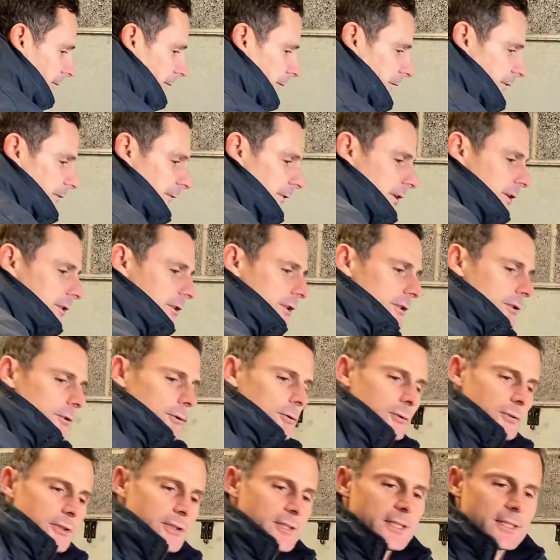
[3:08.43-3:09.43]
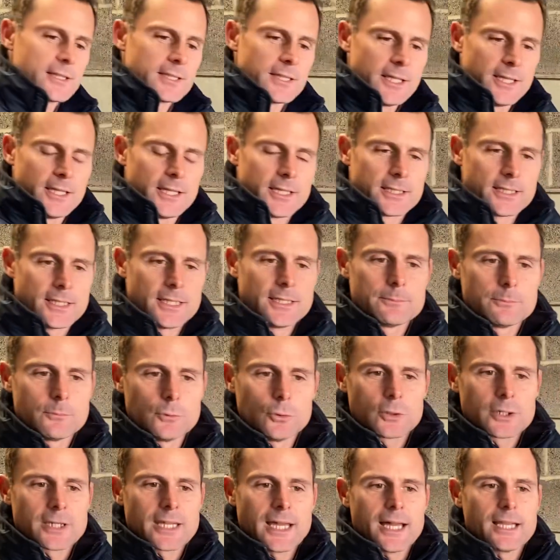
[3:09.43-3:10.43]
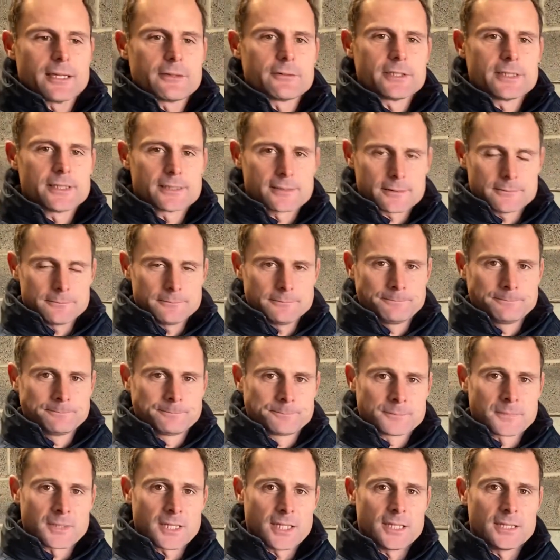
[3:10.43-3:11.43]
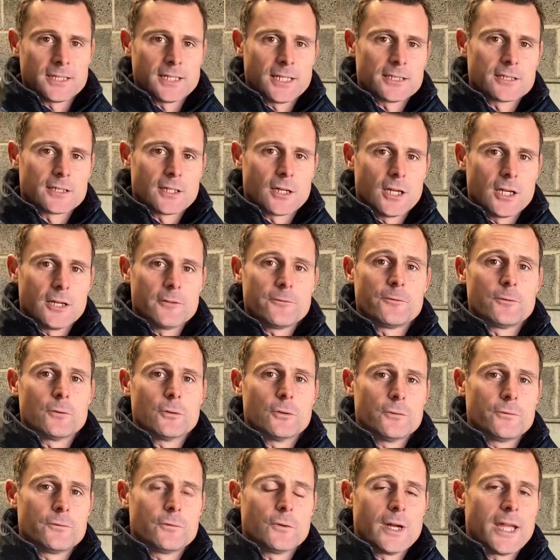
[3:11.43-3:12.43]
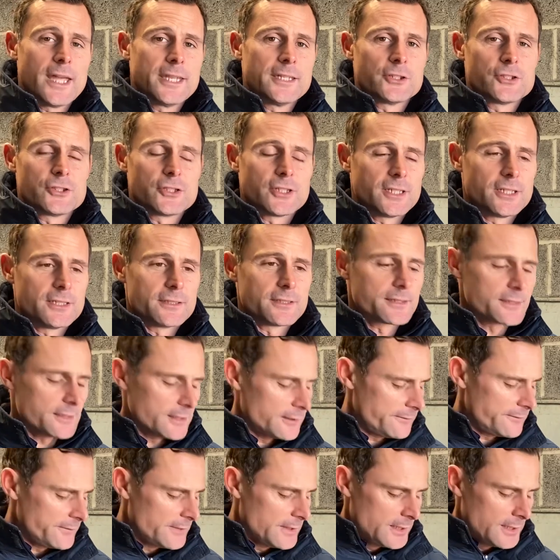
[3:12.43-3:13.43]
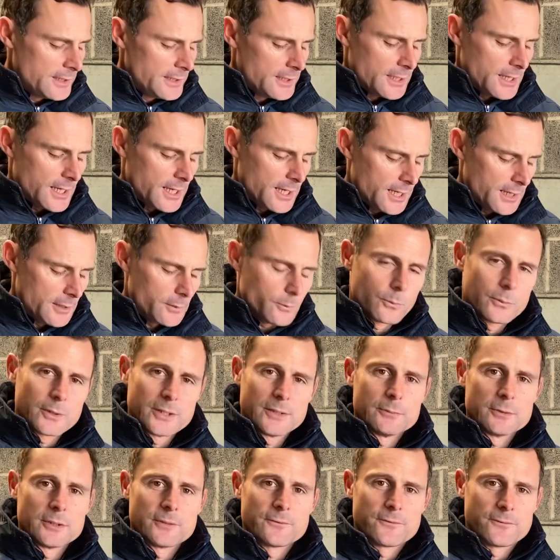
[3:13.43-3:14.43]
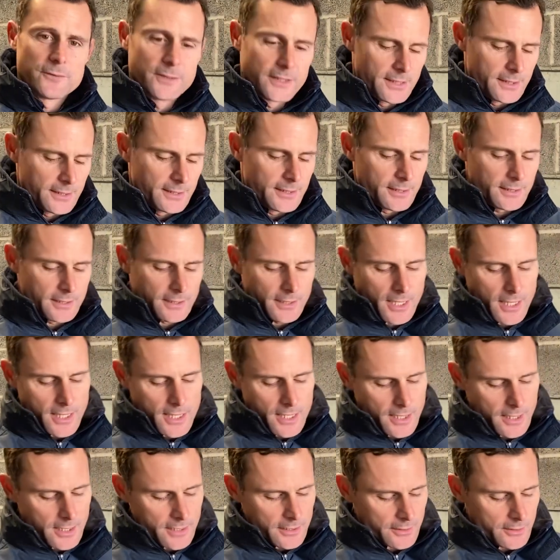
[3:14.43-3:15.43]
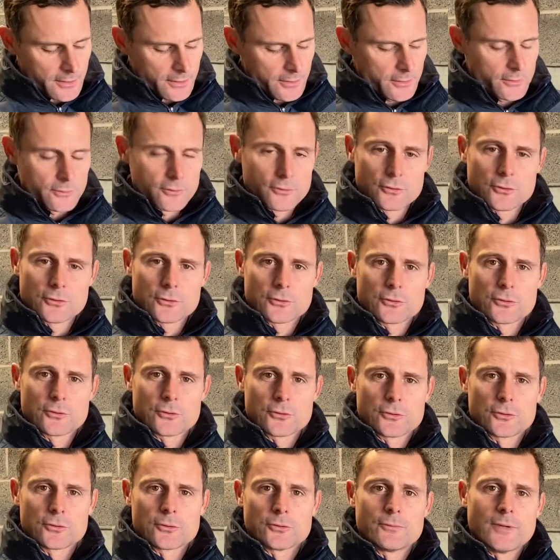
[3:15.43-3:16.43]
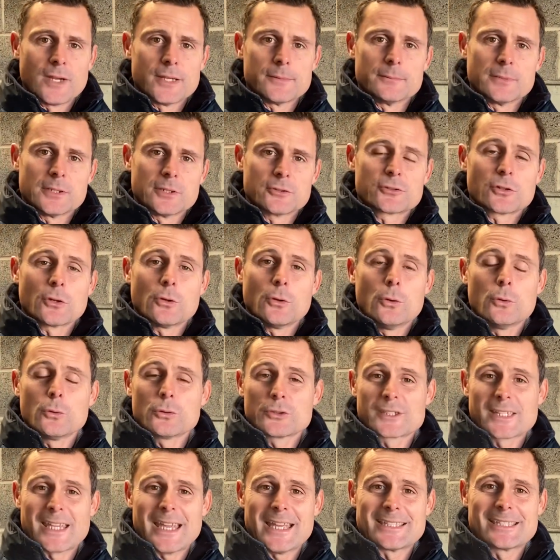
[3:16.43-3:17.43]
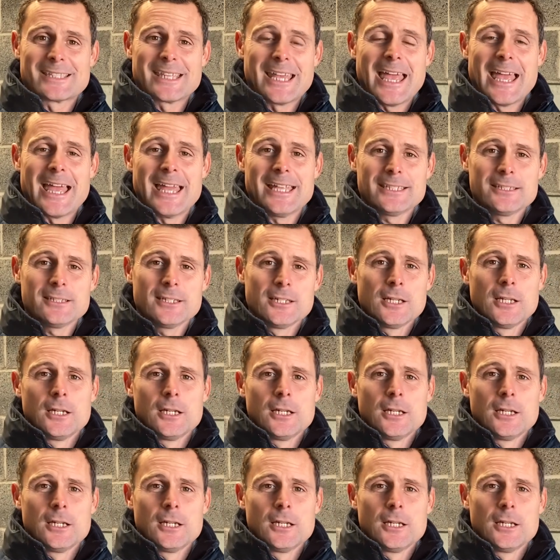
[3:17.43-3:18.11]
we feel that the horses need more calories in their diet for energy and stuff, we would feed the Red Mills Horse Care 10